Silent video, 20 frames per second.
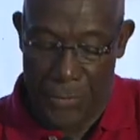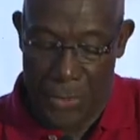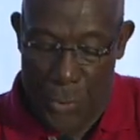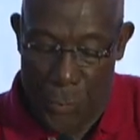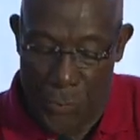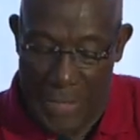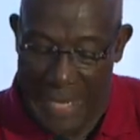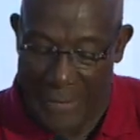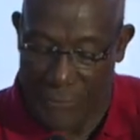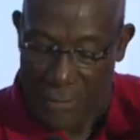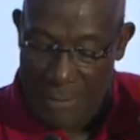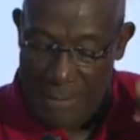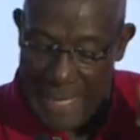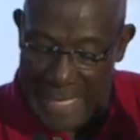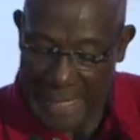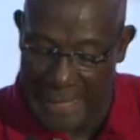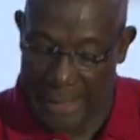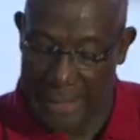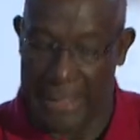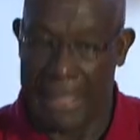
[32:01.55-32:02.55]
We have to
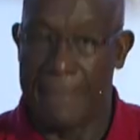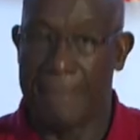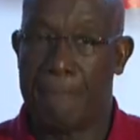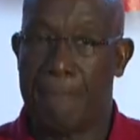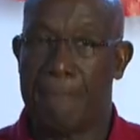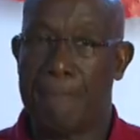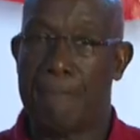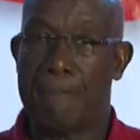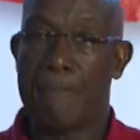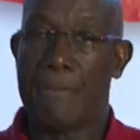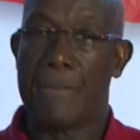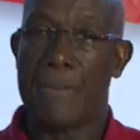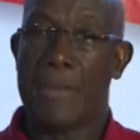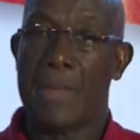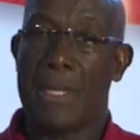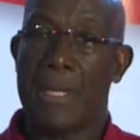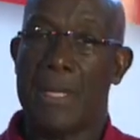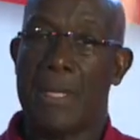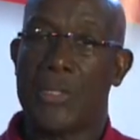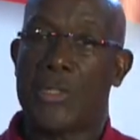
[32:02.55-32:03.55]
make it
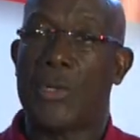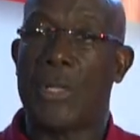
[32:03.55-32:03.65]
so